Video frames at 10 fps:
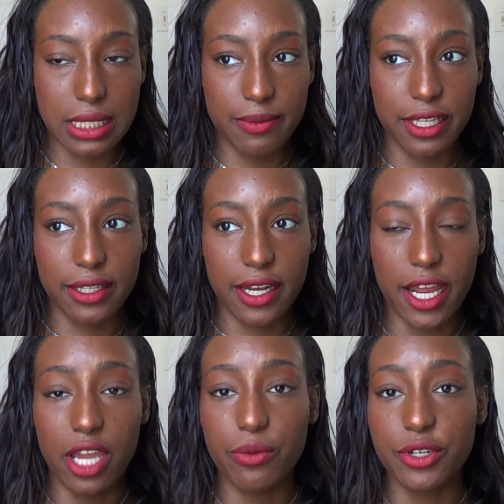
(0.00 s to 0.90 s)
something that
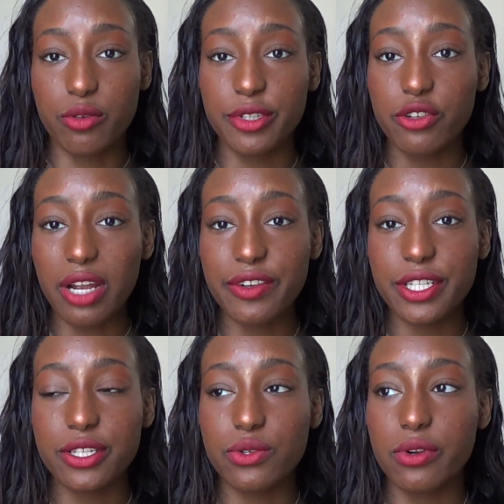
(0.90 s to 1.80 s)
I would normally
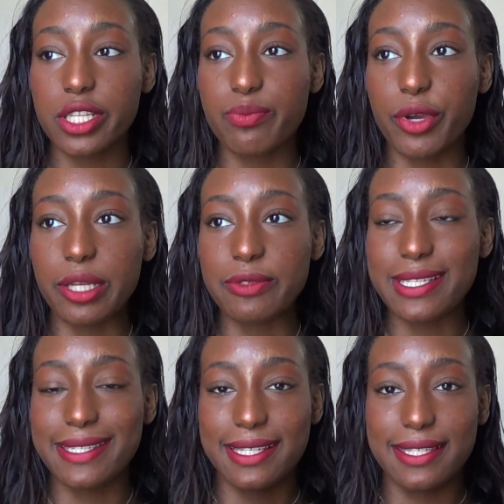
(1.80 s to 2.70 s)
gravitate towards, but
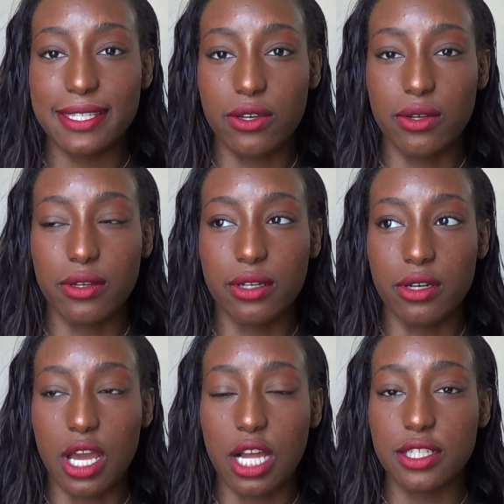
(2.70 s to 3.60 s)
since it's
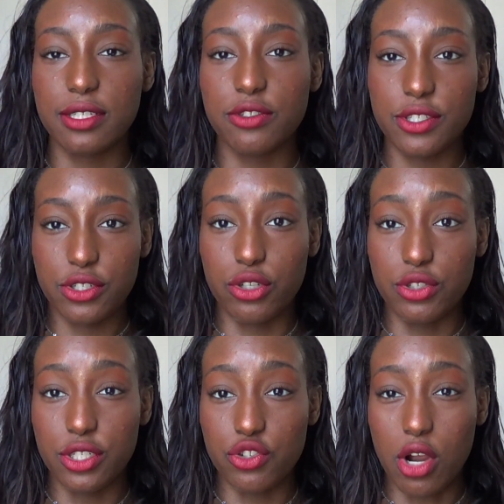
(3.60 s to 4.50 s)
not too
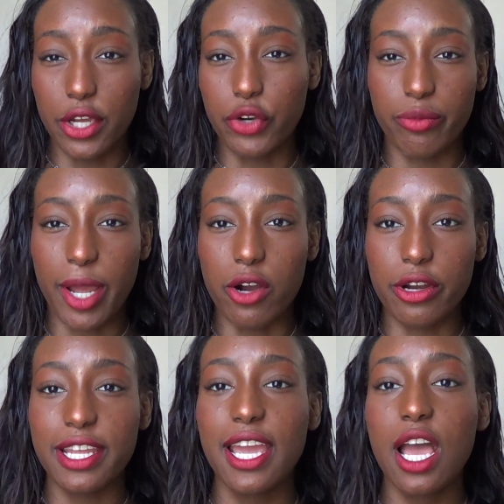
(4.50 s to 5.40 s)
strong and
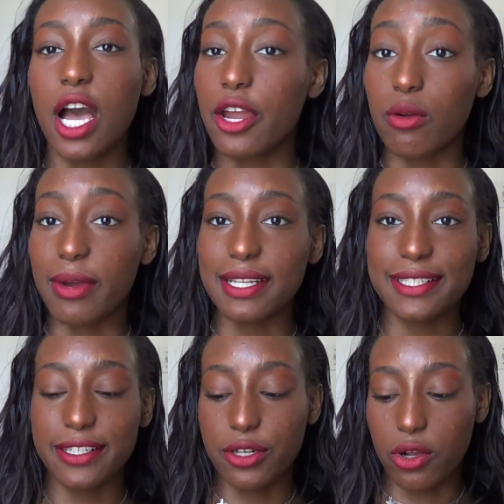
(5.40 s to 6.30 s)
overpowering, I don't mind
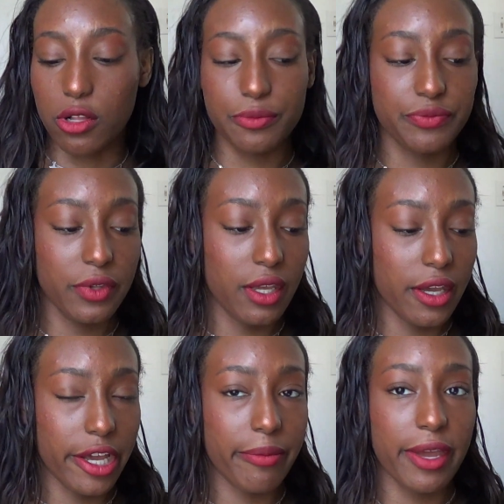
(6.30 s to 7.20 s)
it at all.
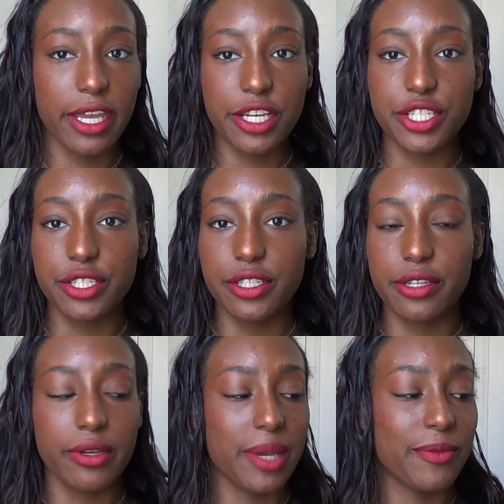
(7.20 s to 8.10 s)
I actually
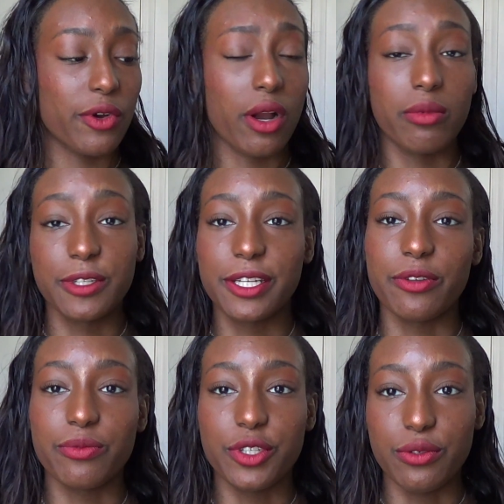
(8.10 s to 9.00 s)
am probably going
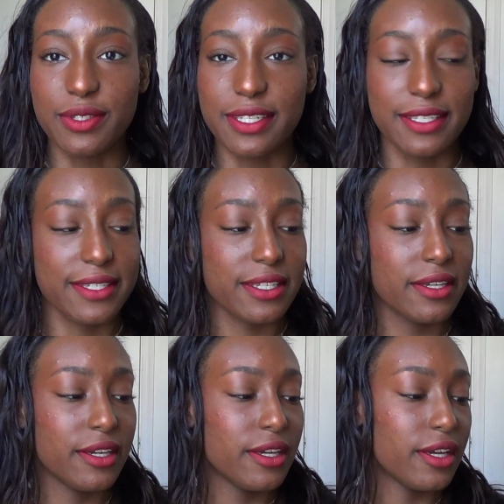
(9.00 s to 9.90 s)
to use this
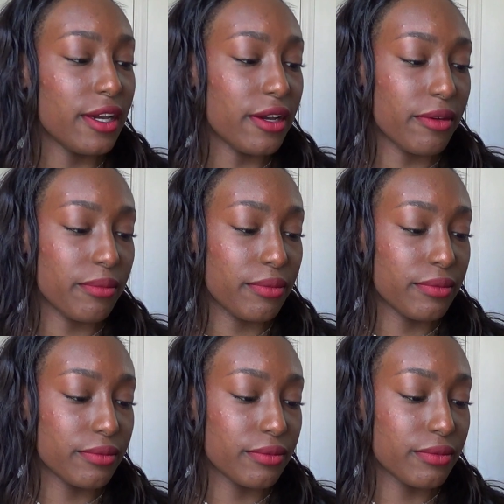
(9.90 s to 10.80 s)

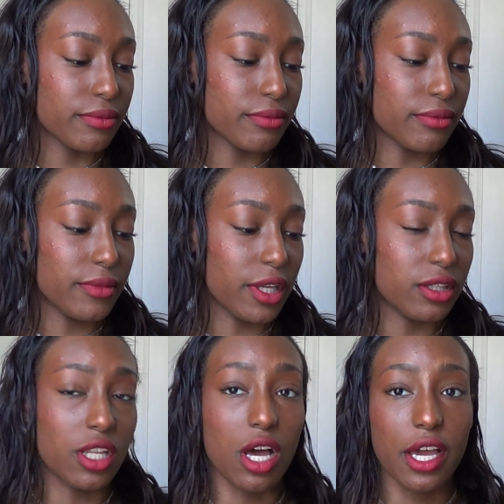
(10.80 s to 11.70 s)
a
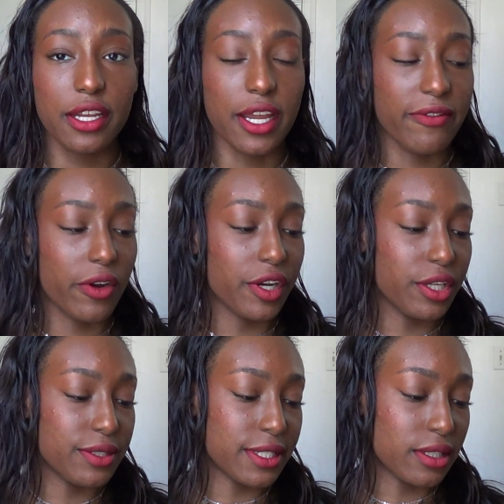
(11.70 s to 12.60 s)
lot. I've already
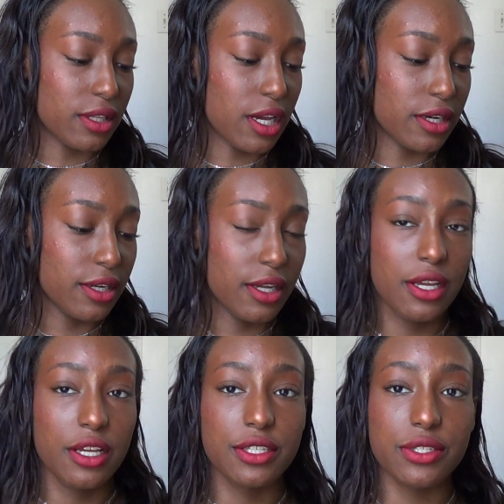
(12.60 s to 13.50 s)
used it a lot.
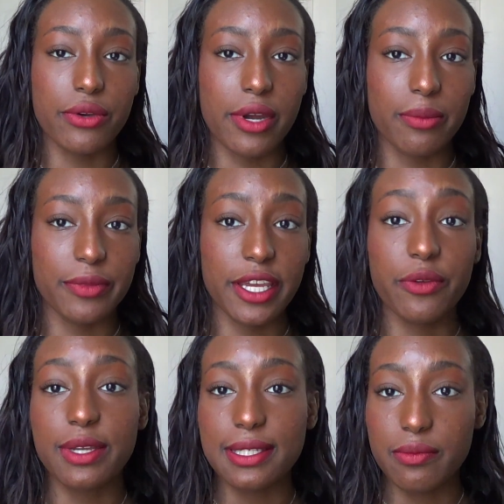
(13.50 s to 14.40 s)
So
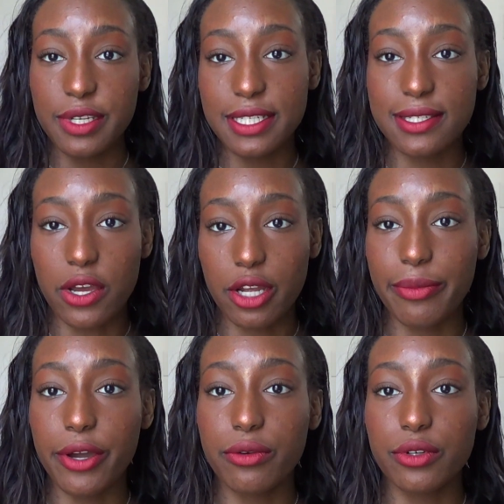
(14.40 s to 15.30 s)
anyways, let me talk
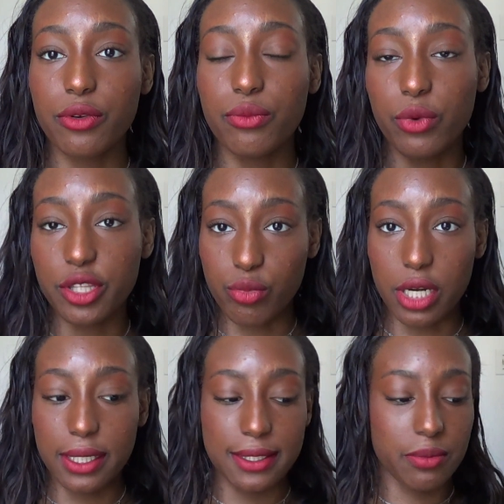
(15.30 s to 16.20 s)
about what the
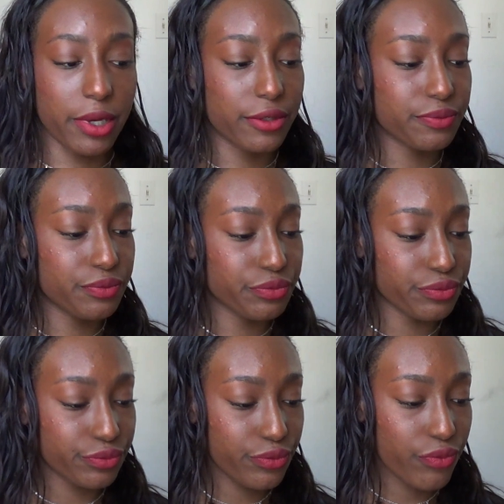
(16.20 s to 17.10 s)
product is about.
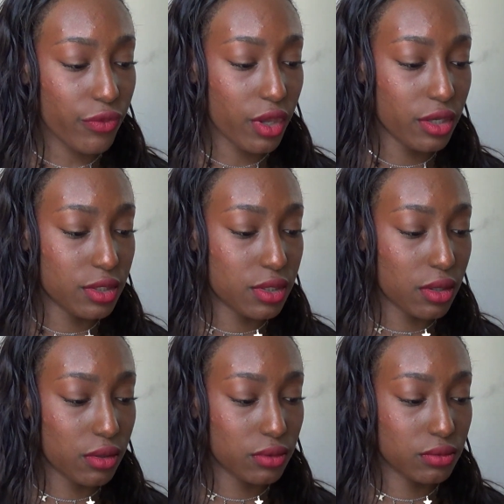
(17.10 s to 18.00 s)

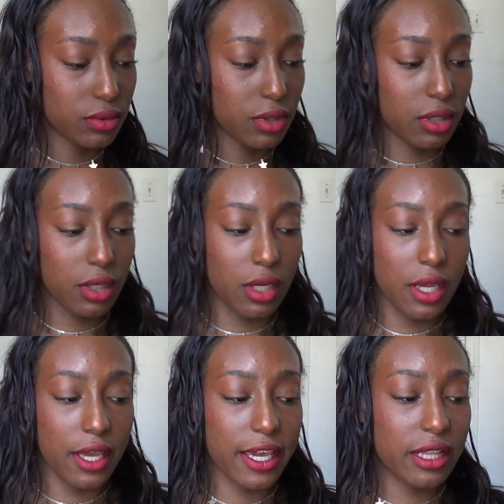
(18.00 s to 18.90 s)
So
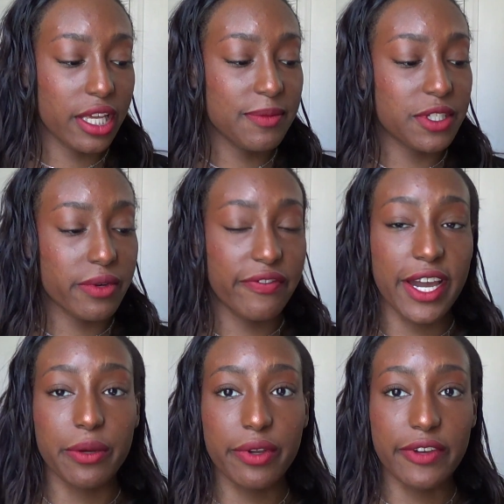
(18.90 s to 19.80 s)
it claims to
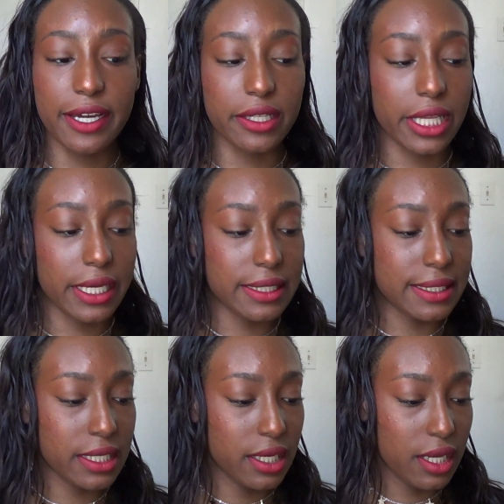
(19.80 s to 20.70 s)
refine and
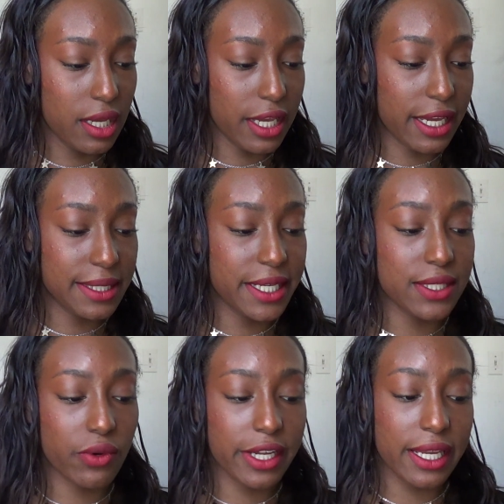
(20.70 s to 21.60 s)
revitalize. It
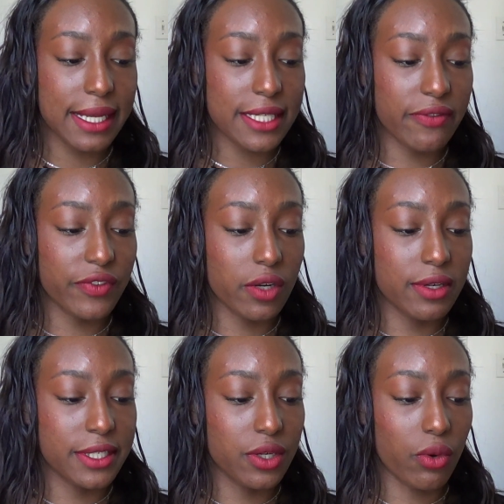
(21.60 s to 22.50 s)
contains organic sunflower
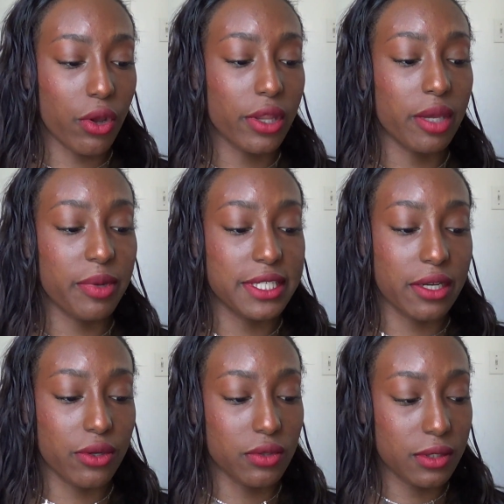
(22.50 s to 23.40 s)
seed oil and
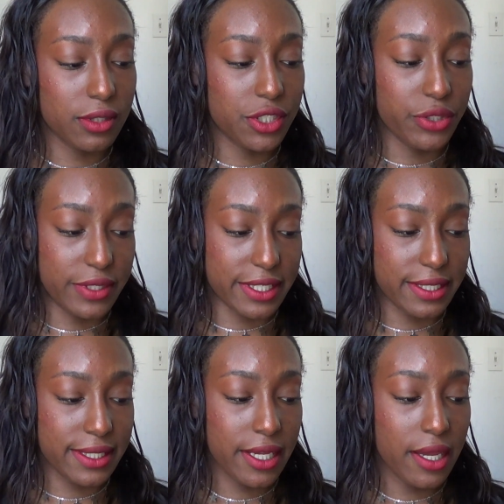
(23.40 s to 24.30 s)
botanical
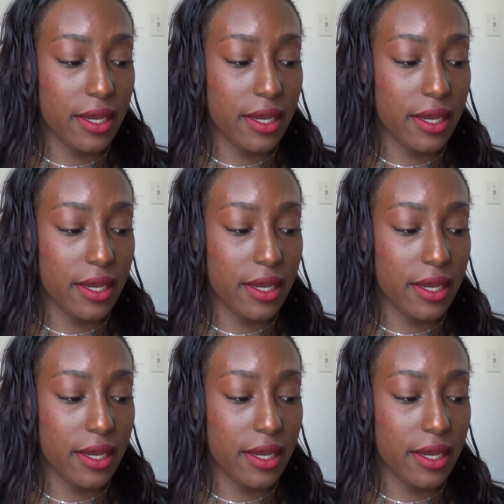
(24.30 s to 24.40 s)
juices.